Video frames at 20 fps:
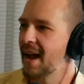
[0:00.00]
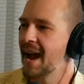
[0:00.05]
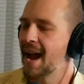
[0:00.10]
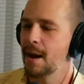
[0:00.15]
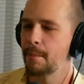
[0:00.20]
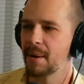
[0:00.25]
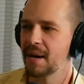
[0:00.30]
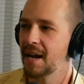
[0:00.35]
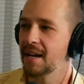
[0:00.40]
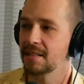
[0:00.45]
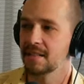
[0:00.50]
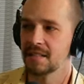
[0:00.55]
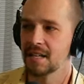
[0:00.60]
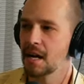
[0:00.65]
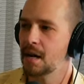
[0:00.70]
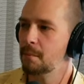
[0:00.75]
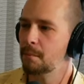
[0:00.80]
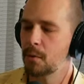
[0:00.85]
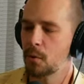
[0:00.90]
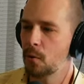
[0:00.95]
yeah. to happen at
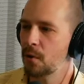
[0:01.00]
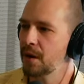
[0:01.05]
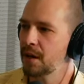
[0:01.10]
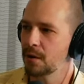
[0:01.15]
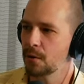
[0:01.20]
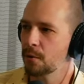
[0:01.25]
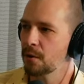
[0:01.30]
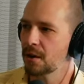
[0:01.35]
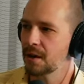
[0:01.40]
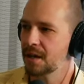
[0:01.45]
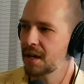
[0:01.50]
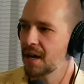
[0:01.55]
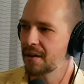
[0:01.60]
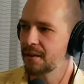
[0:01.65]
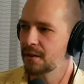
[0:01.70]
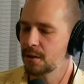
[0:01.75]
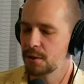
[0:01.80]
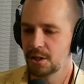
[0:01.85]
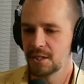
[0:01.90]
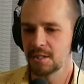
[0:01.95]
some point or
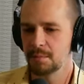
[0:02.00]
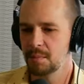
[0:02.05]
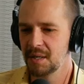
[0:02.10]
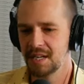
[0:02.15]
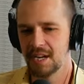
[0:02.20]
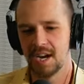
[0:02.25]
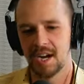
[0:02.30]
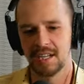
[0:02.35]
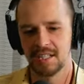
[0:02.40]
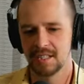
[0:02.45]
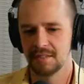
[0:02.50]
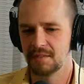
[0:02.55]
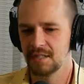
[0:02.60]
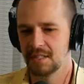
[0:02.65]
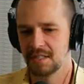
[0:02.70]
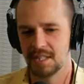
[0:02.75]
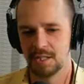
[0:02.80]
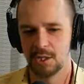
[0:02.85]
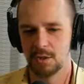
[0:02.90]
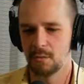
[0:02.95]
another, just because of
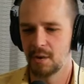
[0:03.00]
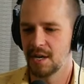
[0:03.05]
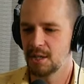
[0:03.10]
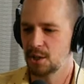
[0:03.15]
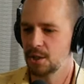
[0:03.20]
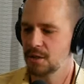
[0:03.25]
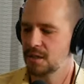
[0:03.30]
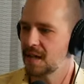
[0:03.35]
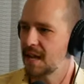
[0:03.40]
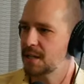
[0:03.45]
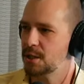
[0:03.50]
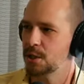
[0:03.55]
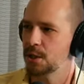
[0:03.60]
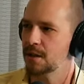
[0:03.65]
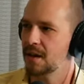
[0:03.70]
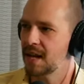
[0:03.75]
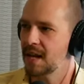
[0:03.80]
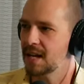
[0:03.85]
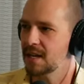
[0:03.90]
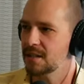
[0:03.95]
the situations that
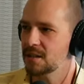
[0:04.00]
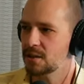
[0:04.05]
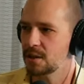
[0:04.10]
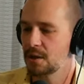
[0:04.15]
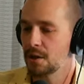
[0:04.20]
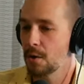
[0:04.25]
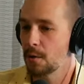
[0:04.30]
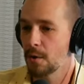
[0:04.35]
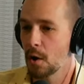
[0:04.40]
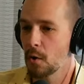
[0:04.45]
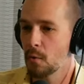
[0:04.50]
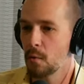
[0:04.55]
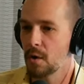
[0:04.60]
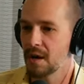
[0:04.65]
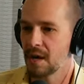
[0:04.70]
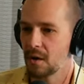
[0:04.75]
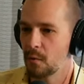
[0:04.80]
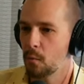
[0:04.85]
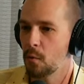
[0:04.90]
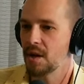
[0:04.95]
you're in. So you don't know
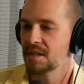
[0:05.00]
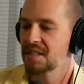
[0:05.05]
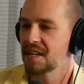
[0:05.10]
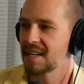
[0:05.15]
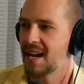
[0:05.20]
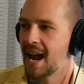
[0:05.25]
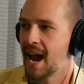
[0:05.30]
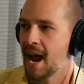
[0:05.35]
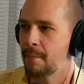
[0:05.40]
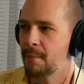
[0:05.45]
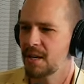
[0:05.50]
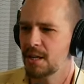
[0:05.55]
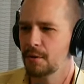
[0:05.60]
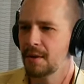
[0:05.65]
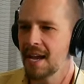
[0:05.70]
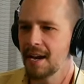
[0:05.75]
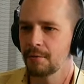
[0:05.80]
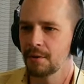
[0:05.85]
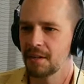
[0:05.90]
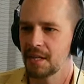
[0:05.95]
what what's going to happen. You
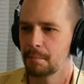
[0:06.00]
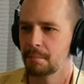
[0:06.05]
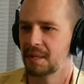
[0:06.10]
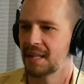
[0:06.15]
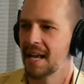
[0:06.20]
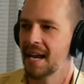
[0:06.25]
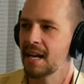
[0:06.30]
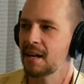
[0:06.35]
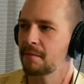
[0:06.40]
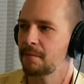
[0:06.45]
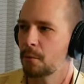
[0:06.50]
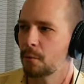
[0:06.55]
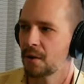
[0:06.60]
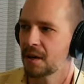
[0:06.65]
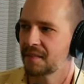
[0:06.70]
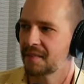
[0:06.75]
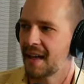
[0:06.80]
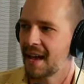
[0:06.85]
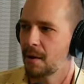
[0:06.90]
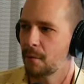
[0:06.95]
can't really plan
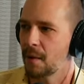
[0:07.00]
for it that